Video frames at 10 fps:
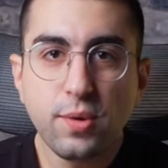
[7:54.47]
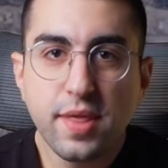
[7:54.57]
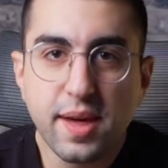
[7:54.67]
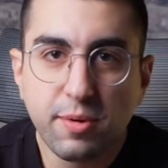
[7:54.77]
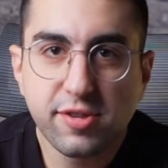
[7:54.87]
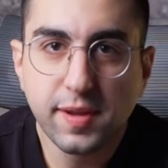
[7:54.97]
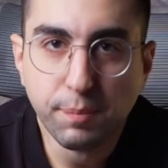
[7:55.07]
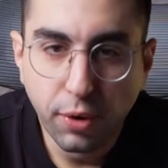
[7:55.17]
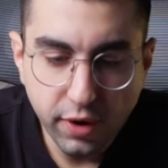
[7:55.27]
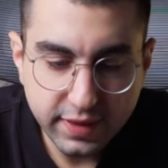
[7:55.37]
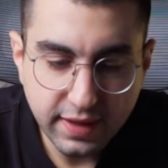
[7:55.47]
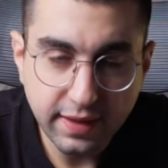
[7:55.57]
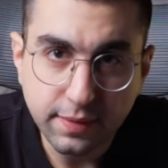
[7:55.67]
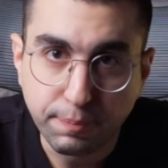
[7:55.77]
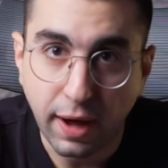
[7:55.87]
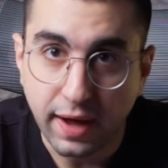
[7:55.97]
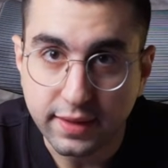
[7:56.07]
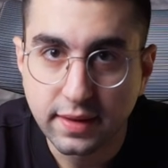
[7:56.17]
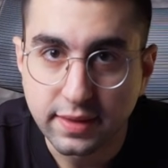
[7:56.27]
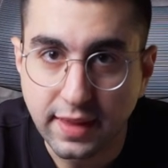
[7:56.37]
the most important
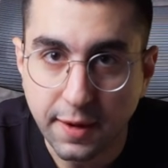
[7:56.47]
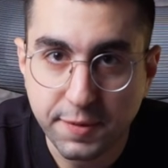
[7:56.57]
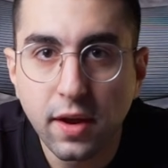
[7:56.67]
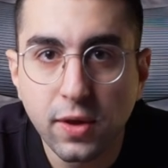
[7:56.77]
part, depth.